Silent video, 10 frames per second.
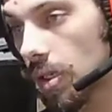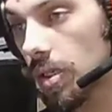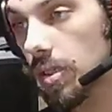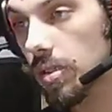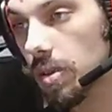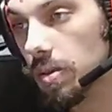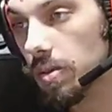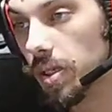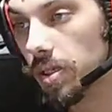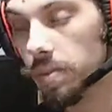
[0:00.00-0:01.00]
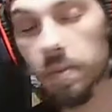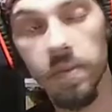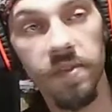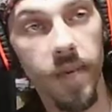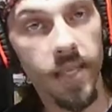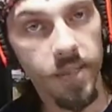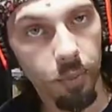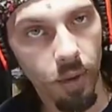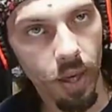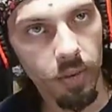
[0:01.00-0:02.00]
So uh, we've made some
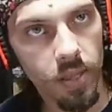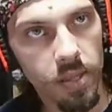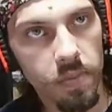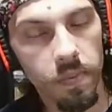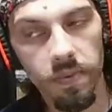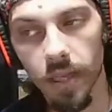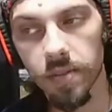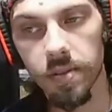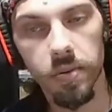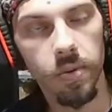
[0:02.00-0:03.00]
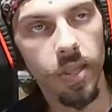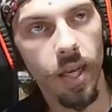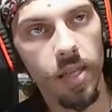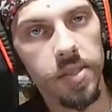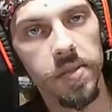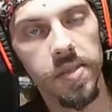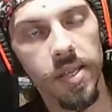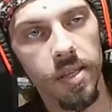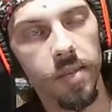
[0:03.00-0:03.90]
progress. We've got the dual Akaso set up.